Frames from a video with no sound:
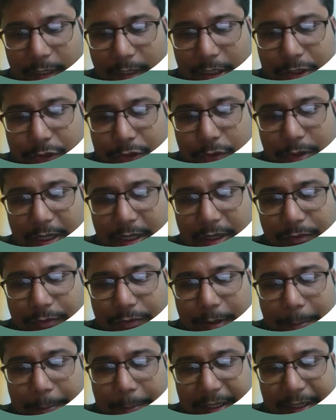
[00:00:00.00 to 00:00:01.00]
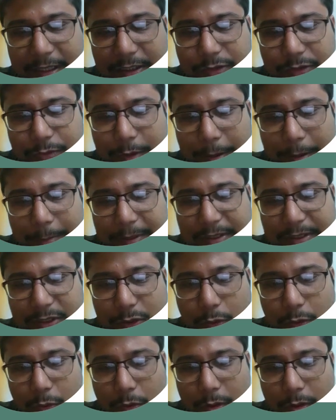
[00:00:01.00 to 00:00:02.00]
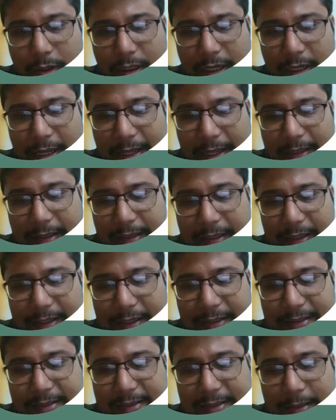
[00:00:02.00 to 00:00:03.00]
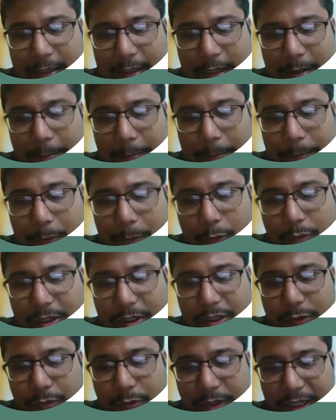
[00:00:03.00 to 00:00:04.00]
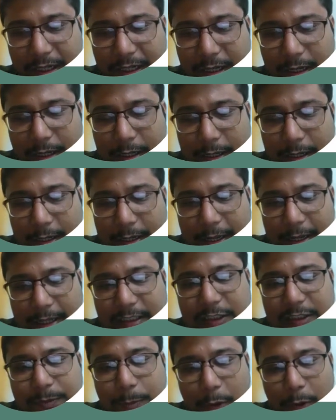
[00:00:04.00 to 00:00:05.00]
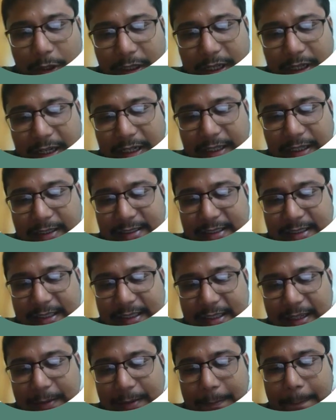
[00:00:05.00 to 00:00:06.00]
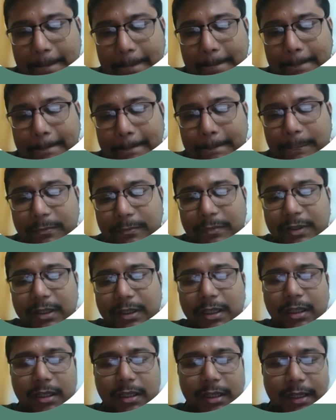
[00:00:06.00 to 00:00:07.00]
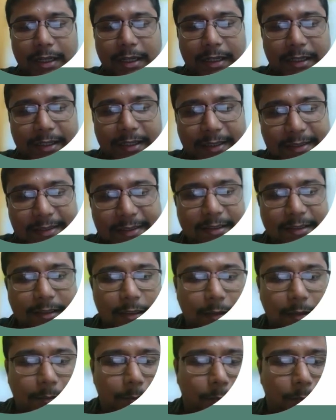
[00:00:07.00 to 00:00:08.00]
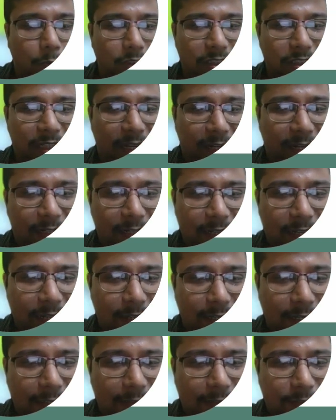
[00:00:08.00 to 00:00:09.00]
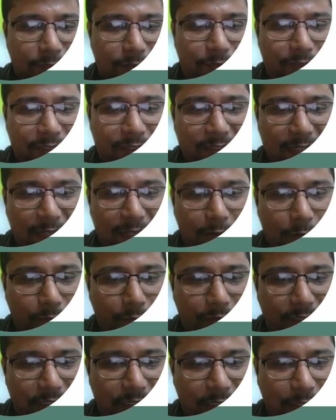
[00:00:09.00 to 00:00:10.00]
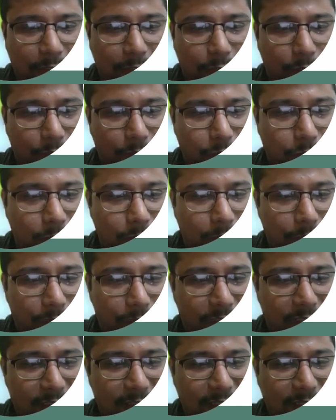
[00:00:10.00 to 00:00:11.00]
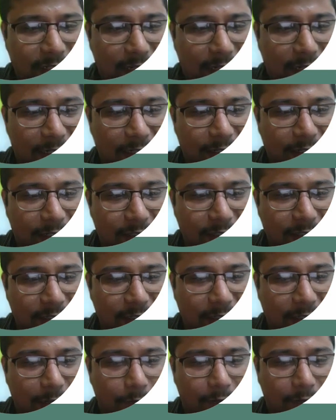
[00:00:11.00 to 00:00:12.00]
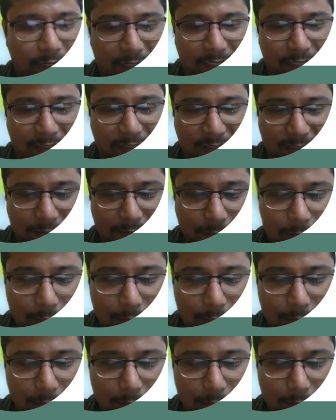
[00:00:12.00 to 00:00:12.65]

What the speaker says: So if the middle swab is soaked and there is blue urine, and spontaneously, it is most likely a case of vesicovaginal fistula, which is the correct answer in our case,